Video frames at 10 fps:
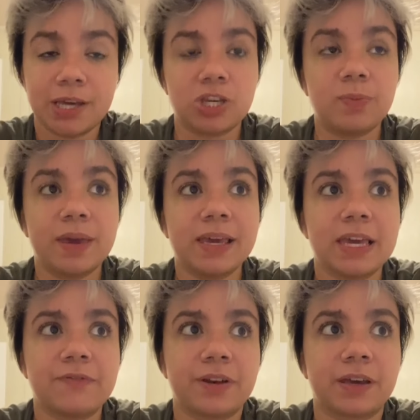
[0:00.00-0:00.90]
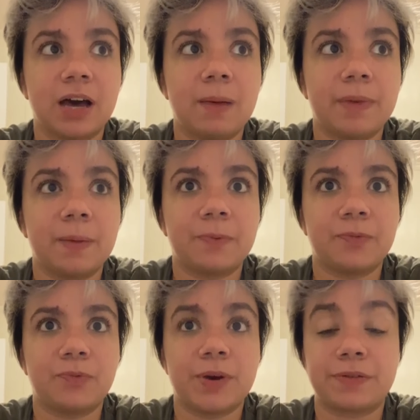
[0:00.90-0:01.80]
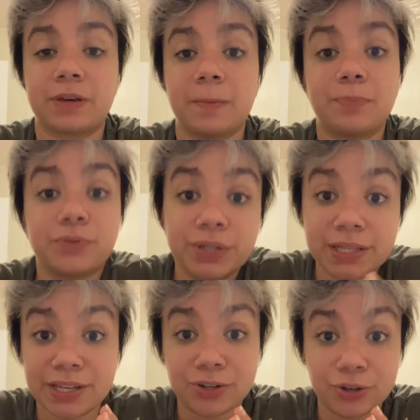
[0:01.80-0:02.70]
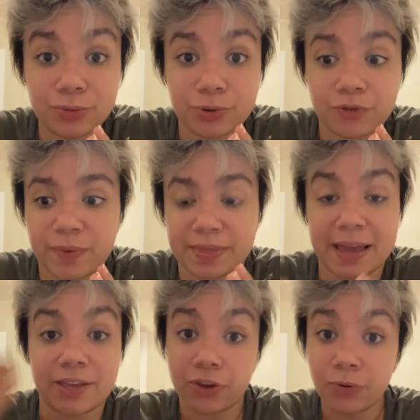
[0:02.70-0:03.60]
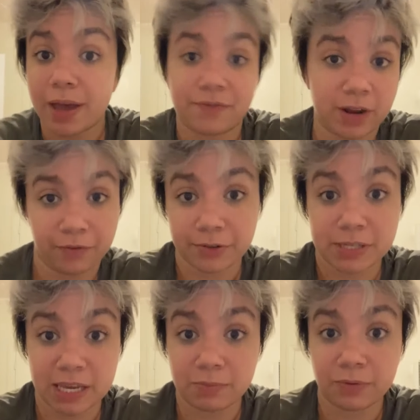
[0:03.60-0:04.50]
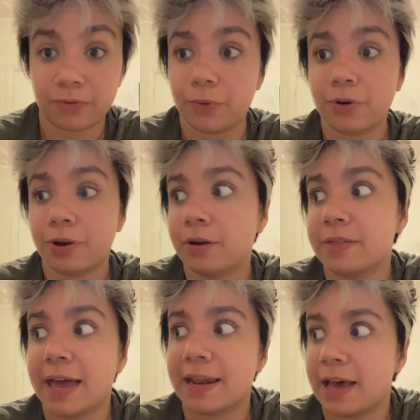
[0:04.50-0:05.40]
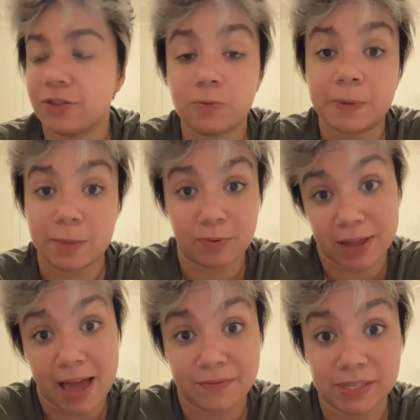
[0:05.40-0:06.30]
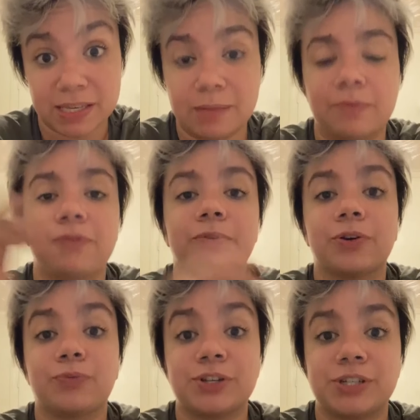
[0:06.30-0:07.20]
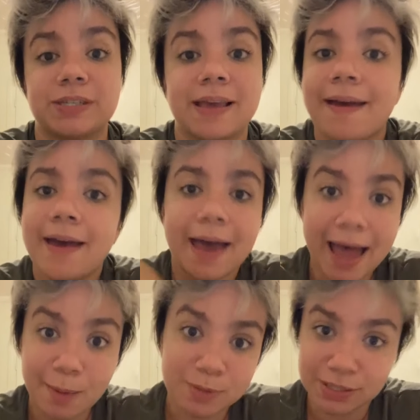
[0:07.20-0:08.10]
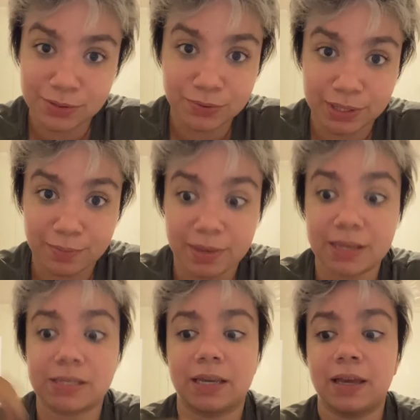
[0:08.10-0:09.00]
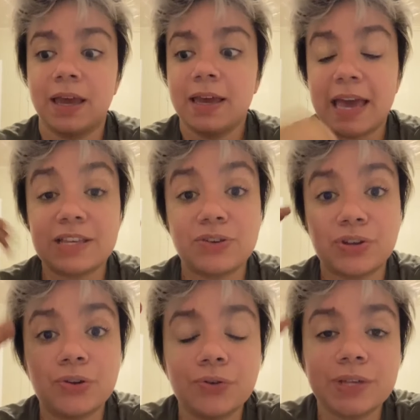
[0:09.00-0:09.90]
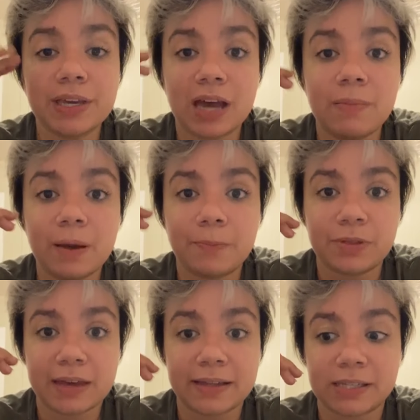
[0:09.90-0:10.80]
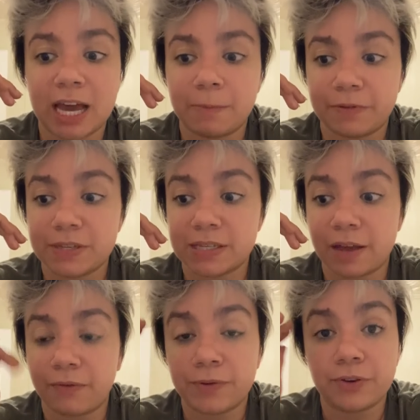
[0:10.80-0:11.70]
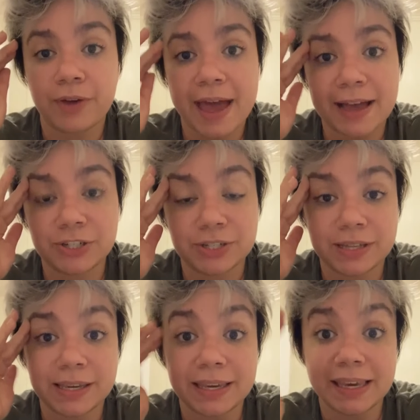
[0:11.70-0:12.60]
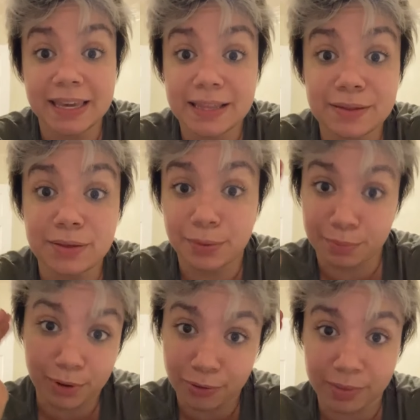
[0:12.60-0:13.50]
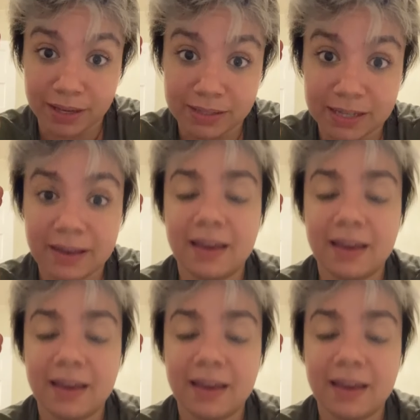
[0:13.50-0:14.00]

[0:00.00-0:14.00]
You may even come up with completely new movement that you have never seen before or that other people haven't seen before, which is absolutely amazing. And you can only come up with that type of stuff when you're actually in the moment.